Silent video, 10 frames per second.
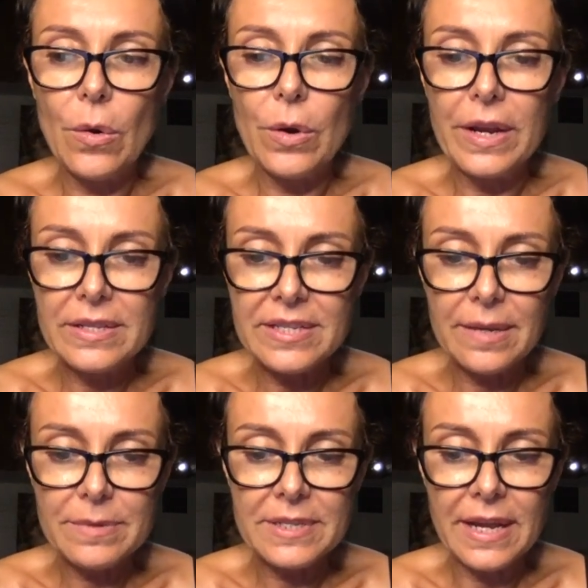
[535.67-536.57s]
it
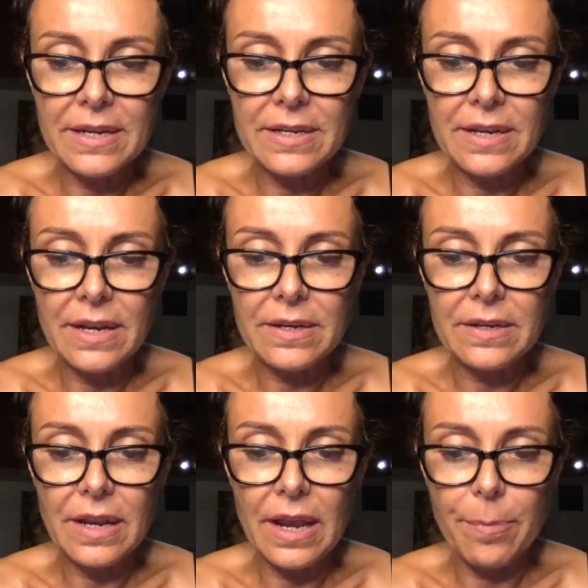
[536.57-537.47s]
seems that
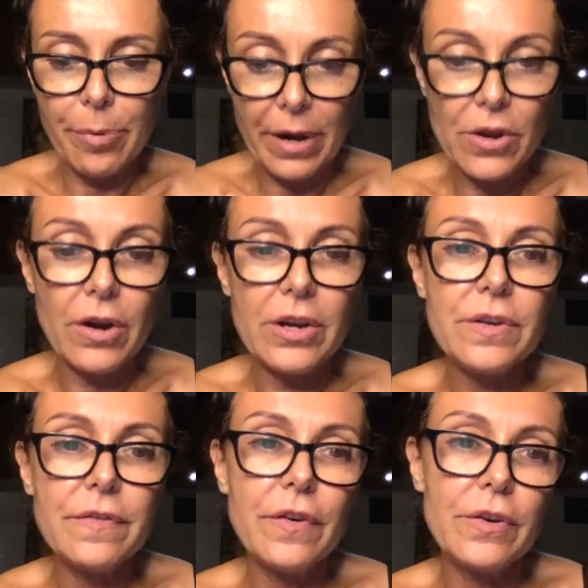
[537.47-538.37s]
a
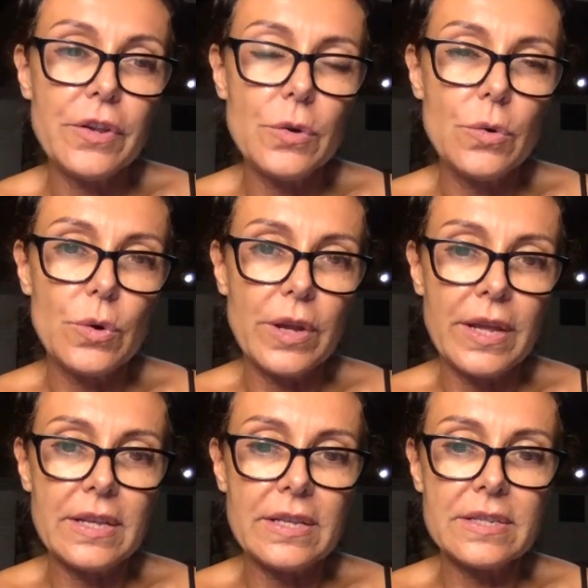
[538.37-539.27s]
priority for you
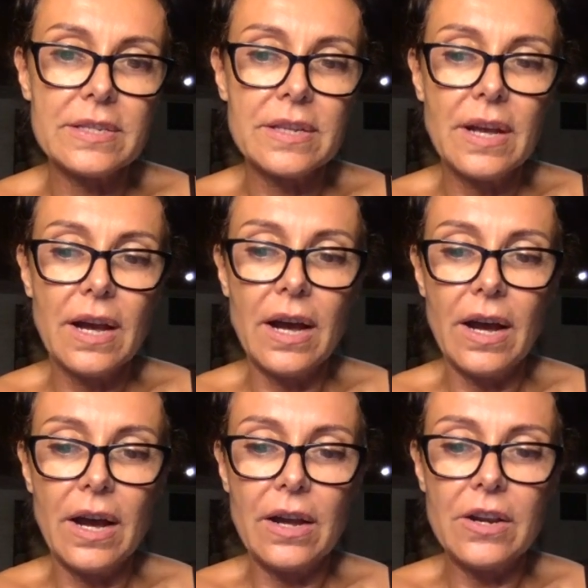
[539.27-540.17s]
is
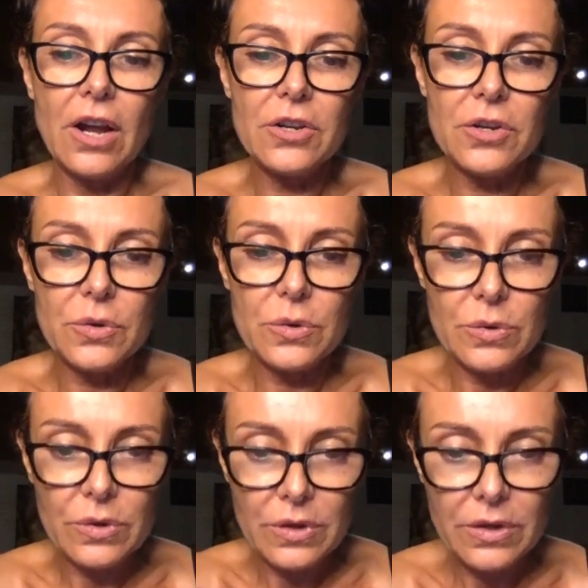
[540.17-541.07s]
not
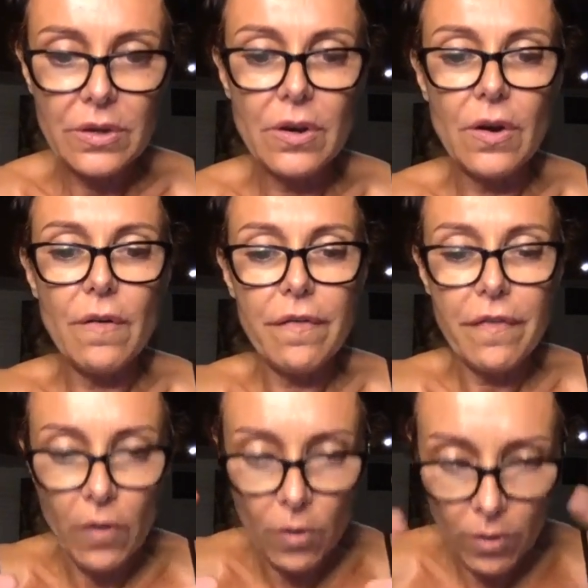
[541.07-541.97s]
to
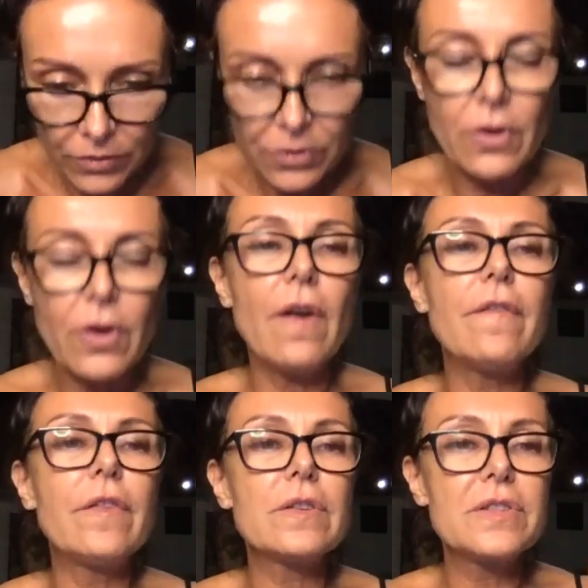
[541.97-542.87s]
fall on your
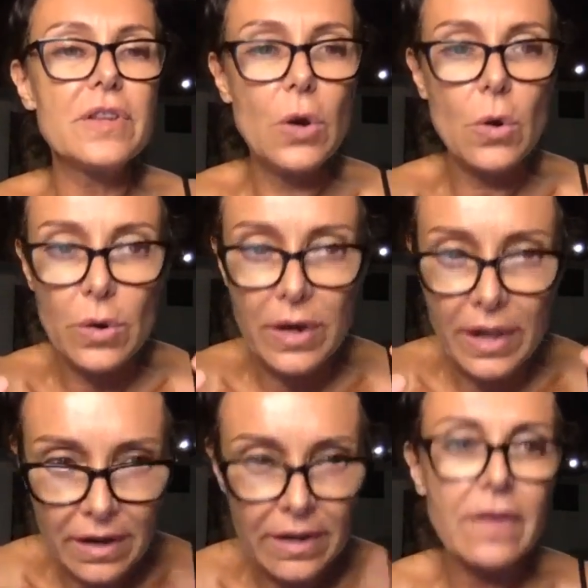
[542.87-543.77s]
comfort zone
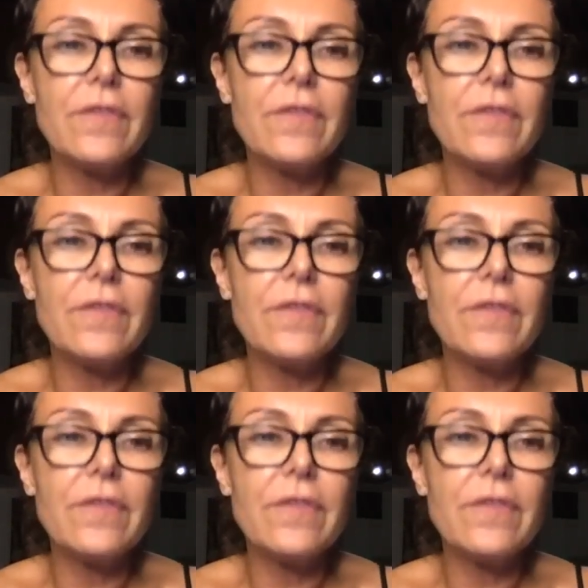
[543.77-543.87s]
and live